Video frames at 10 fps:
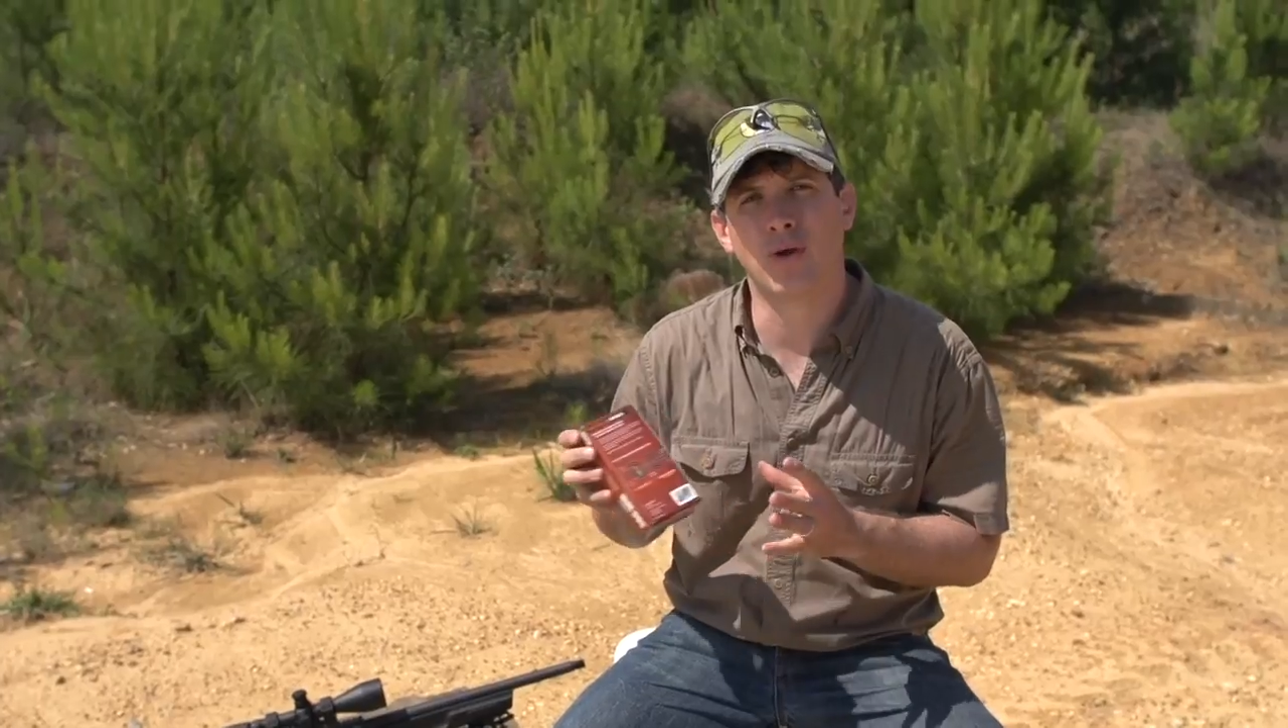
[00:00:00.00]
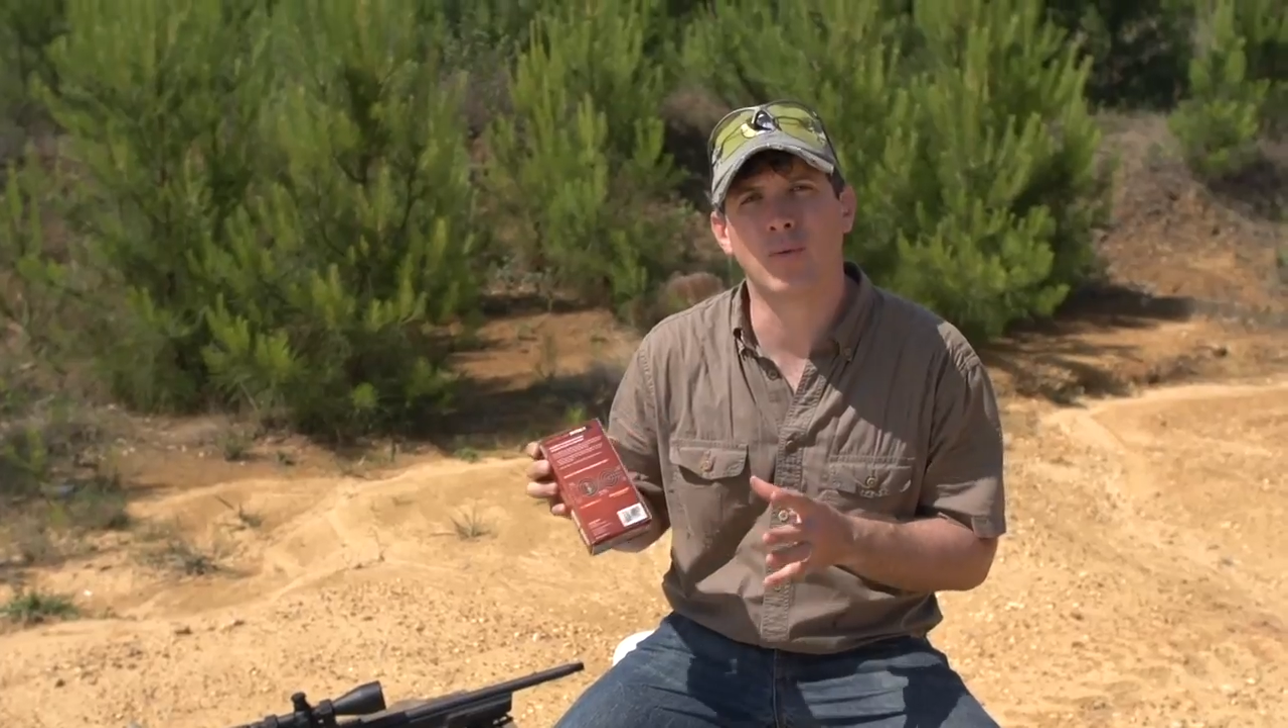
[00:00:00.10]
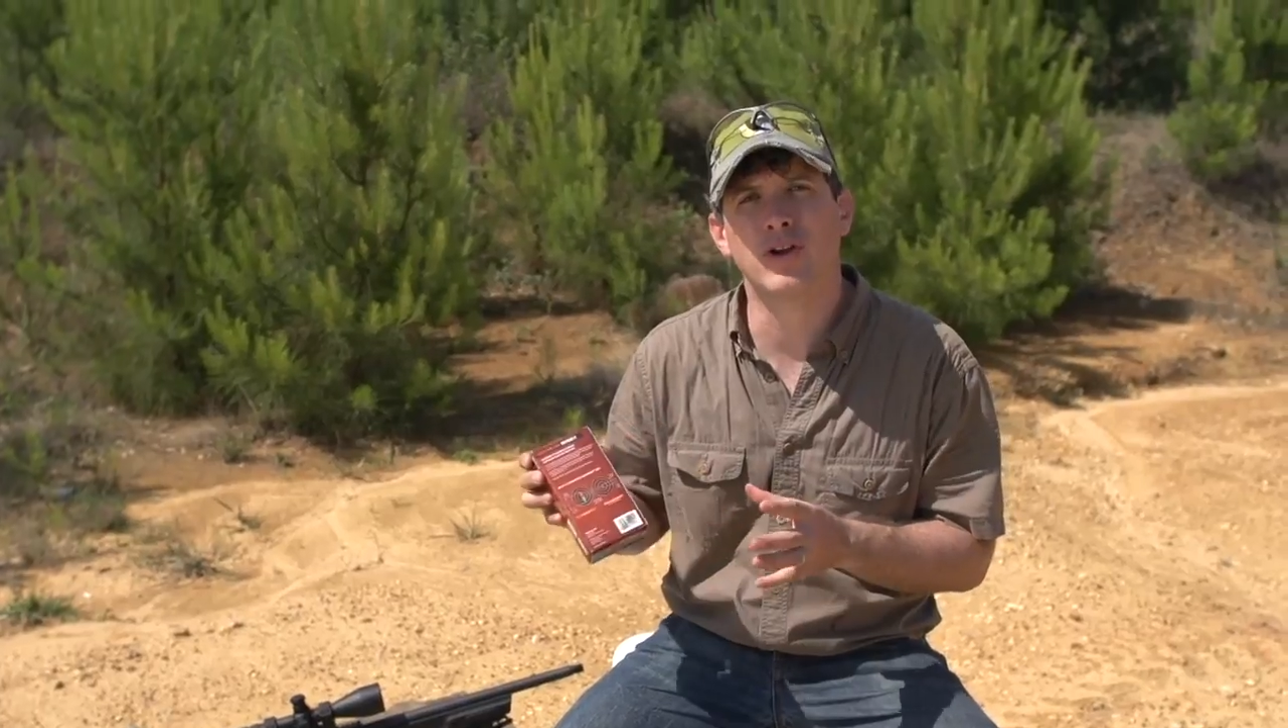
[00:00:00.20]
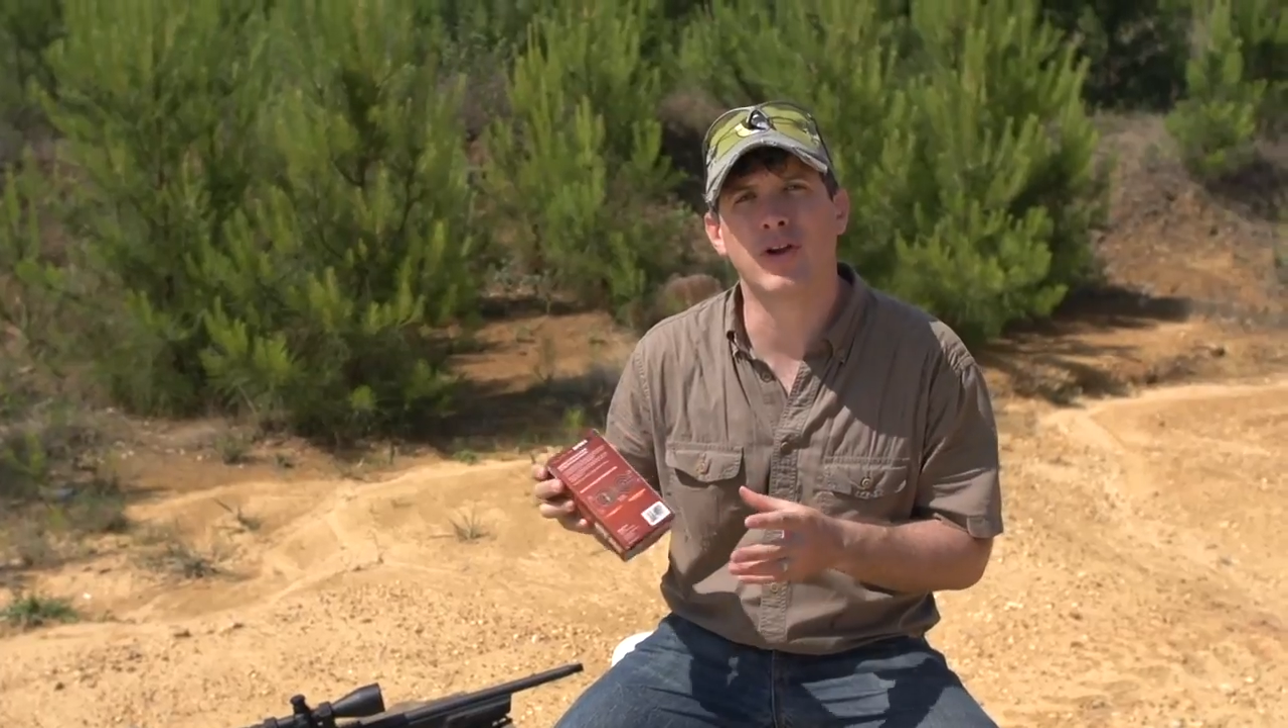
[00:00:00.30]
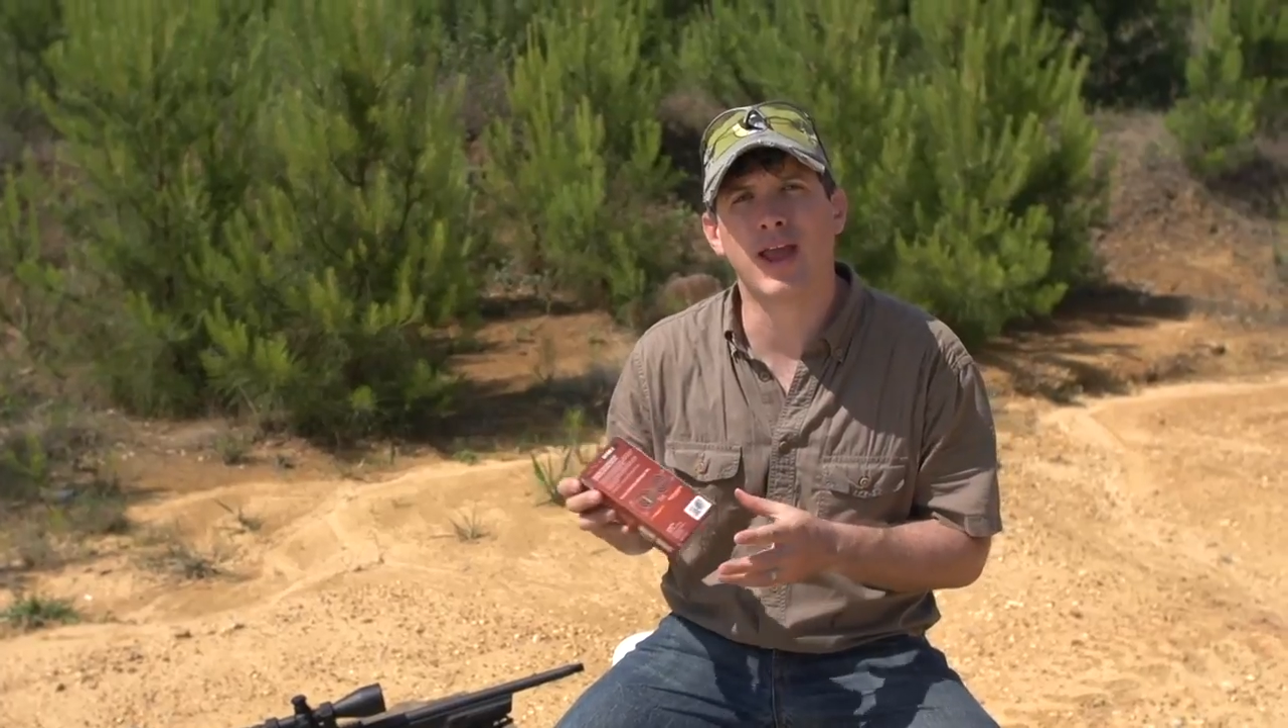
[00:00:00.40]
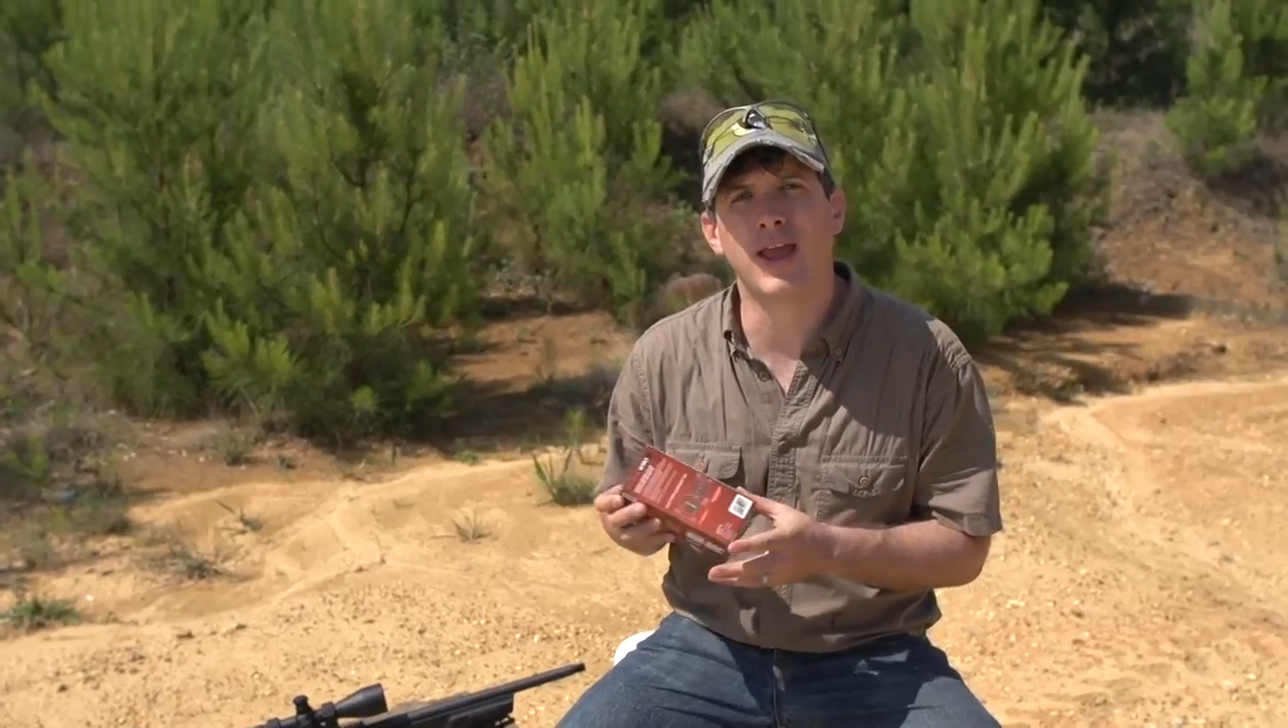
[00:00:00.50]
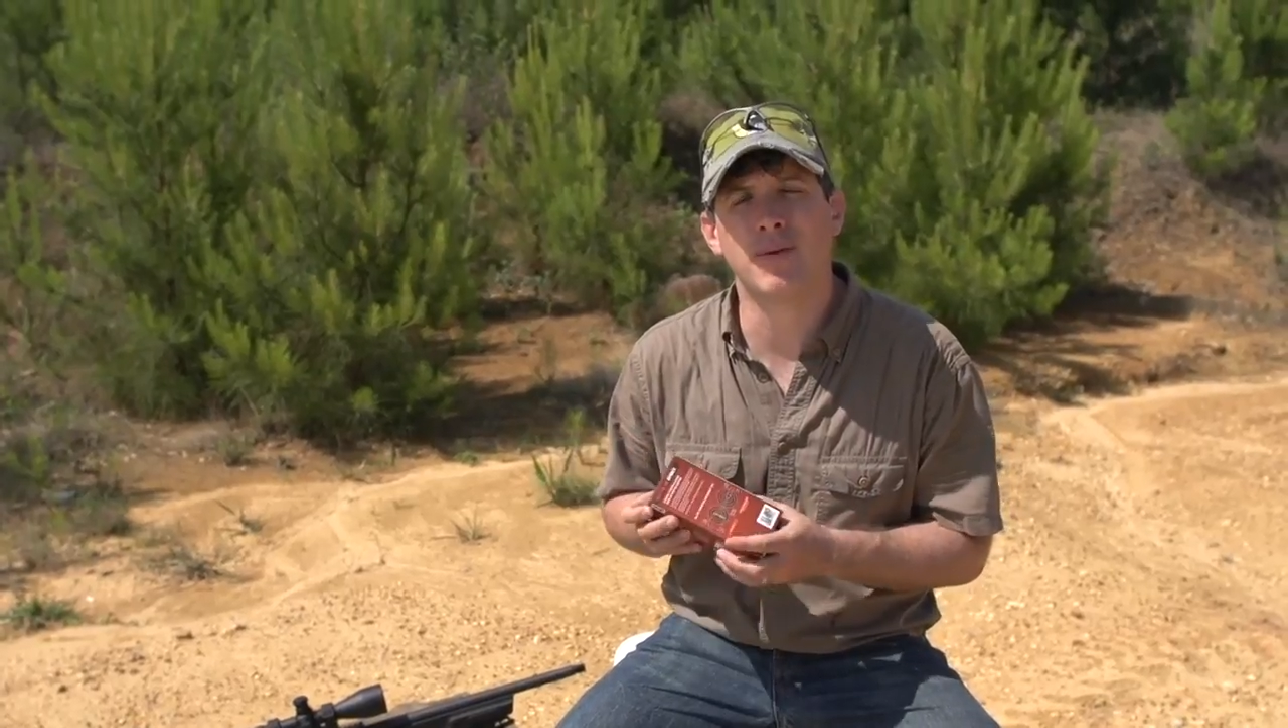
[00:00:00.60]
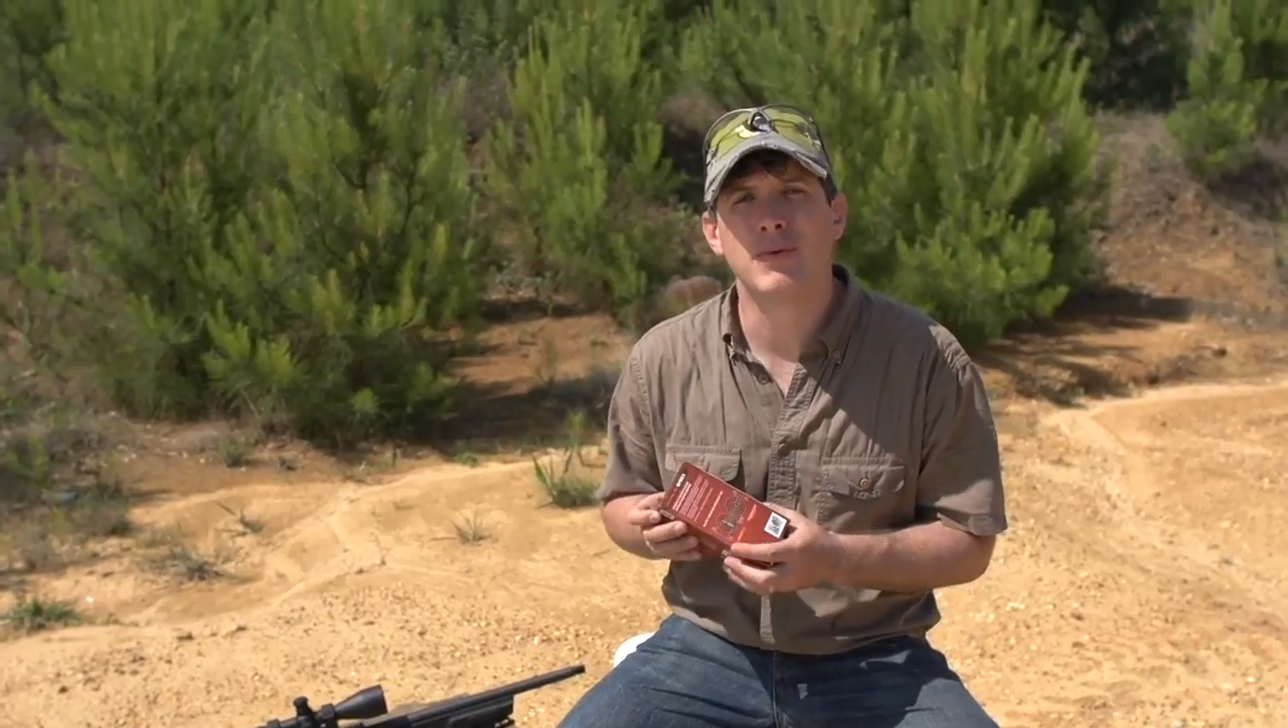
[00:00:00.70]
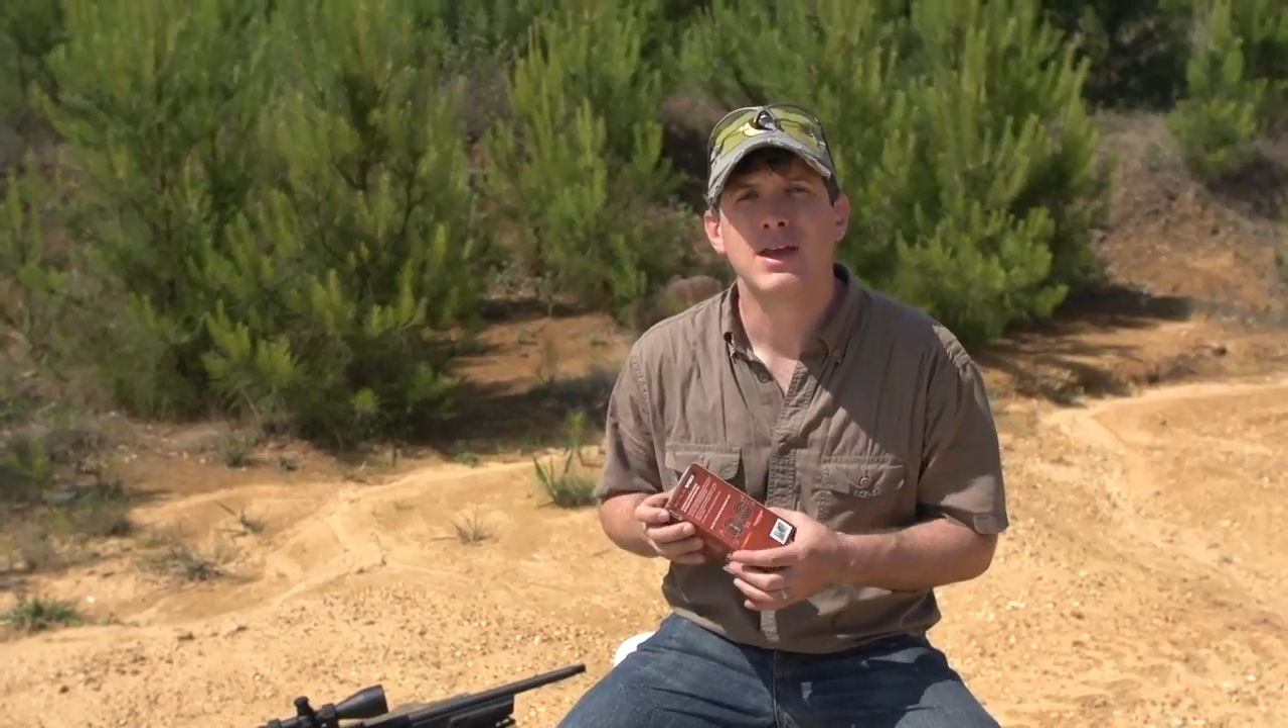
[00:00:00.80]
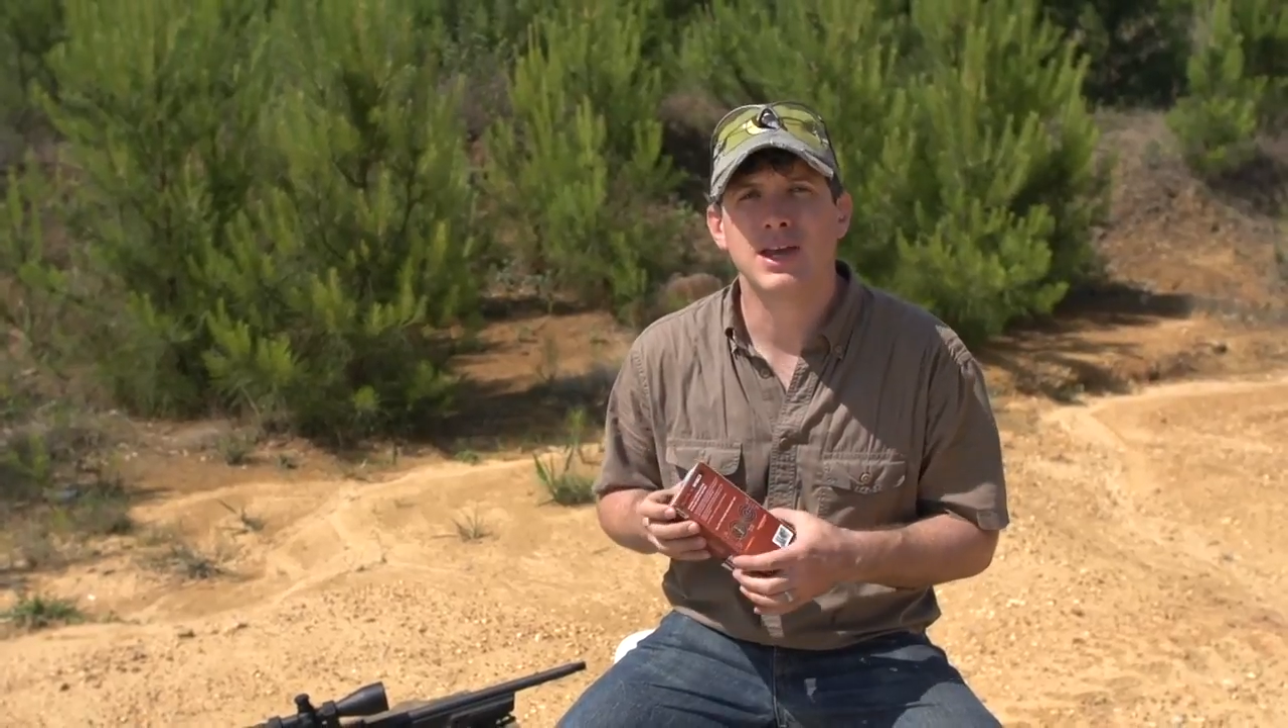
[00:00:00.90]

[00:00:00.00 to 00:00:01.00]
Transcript: on where you aim